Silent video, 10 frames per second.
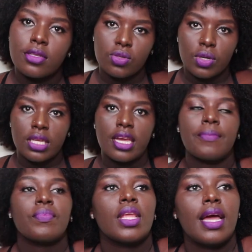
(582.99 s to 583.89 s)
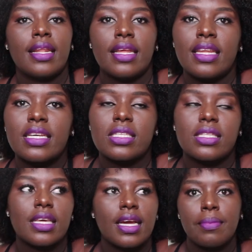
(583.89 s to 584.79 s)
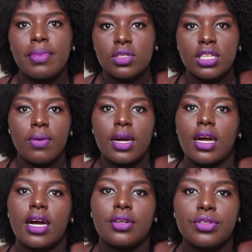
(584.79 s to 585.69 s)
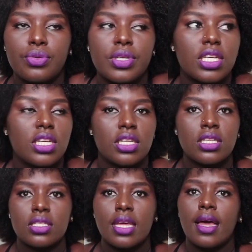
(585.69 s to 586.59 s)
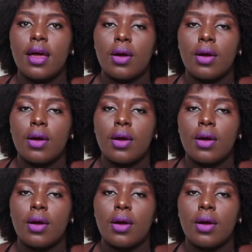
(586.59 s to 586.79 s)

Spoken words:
So yeah, and the next thing about our country is